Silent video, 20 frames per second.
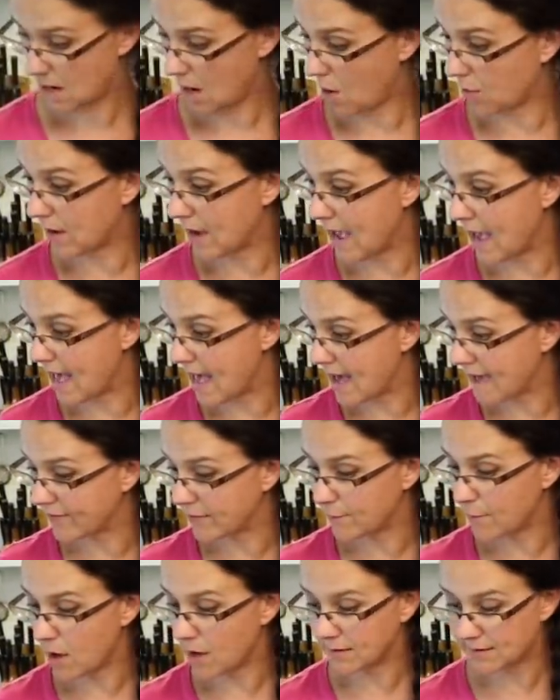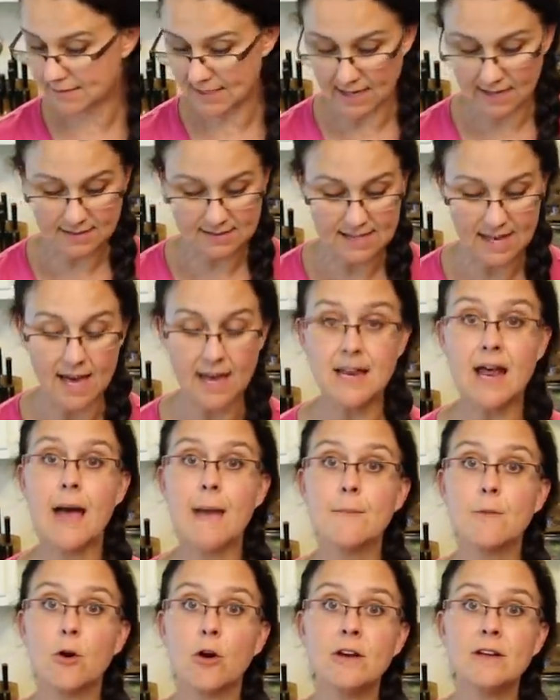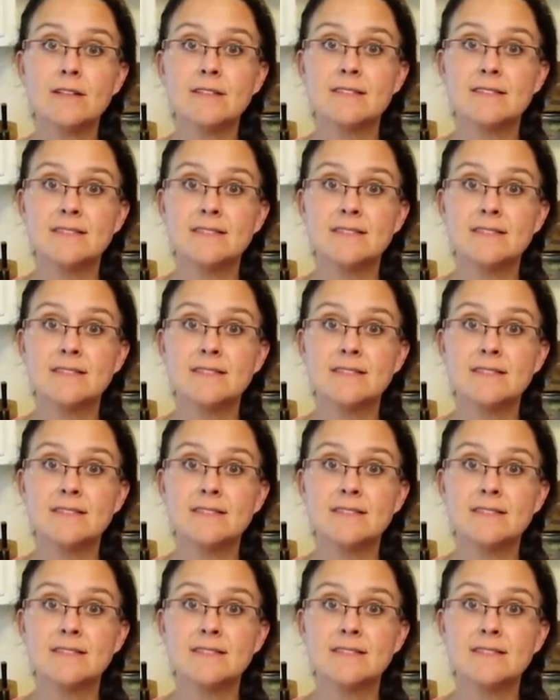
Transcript: Okay, I have them all set aside. I'm going to